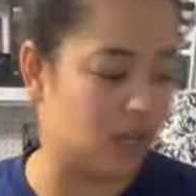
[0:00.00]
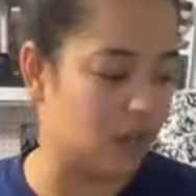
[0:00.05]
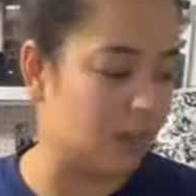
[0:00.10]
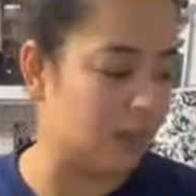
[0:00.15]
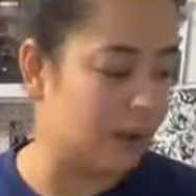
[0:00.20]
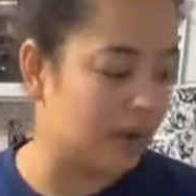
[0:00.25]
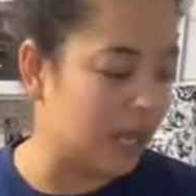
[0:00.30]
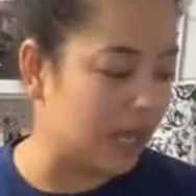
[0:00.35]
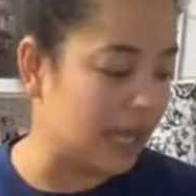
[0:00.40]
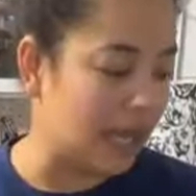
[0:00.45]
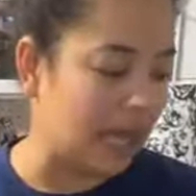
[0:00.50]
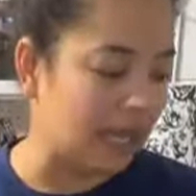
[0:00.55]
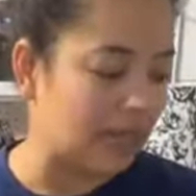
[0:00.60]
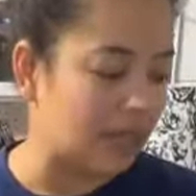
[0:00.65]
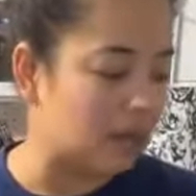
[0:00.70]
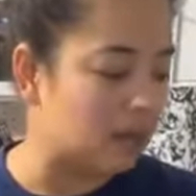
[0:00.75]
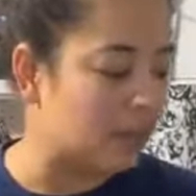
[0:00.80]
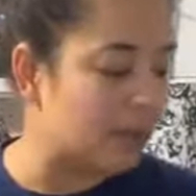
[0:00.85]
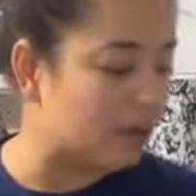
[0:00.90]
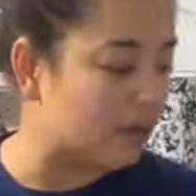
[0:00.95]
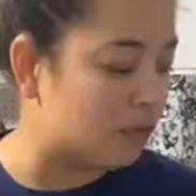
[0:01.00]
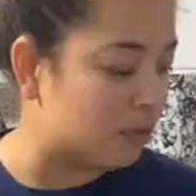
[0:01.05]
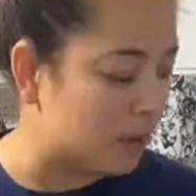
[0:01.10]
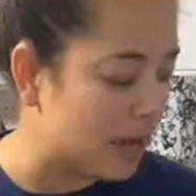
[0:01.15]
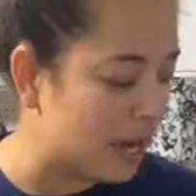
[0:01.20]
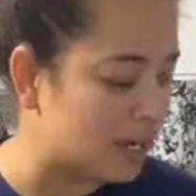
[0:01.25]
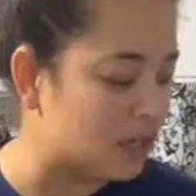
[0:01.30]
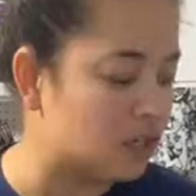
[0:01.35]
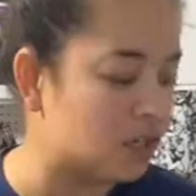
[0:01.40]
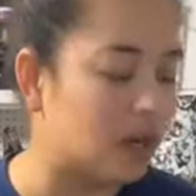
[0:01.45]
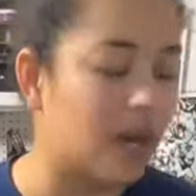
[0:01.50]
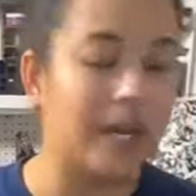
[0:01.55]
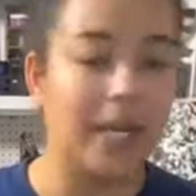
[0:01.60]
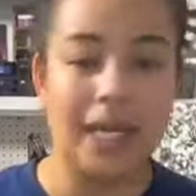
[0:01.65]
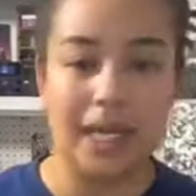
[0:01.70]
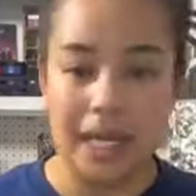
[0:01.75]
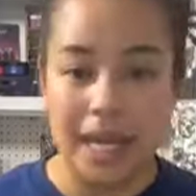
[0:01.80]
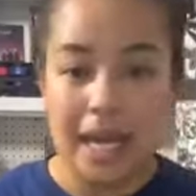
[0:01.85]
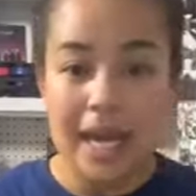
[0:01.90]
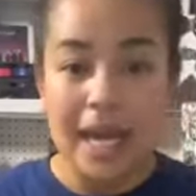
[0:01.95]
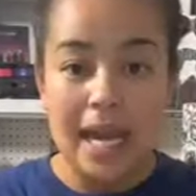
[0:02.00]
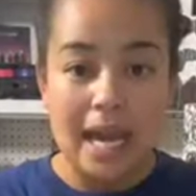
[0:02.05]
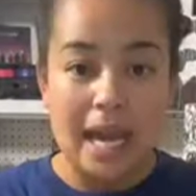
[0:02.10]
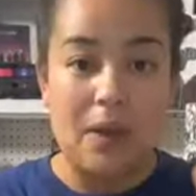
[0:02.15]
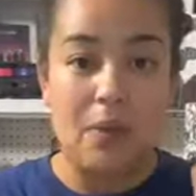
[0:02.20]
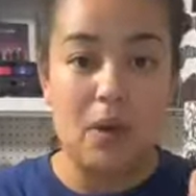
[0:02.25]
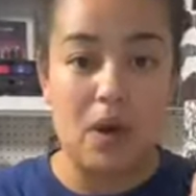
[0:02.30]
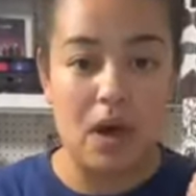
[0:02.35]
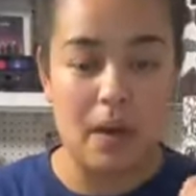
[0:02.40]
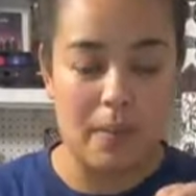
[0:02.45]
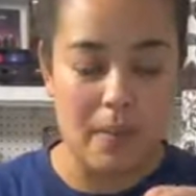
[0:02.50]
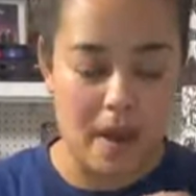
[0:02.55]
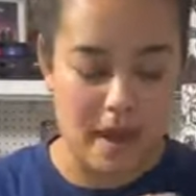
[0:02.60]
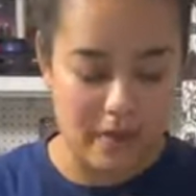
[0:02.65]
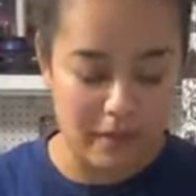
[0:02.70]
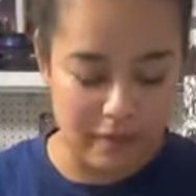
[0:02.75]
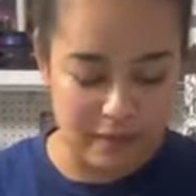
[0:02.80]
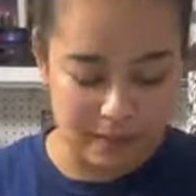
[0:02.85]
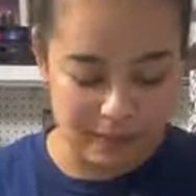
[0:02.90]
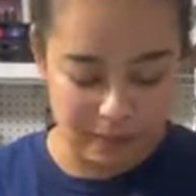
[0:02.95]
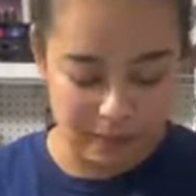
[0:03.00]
You put that little bit of pressure on it, it will come off.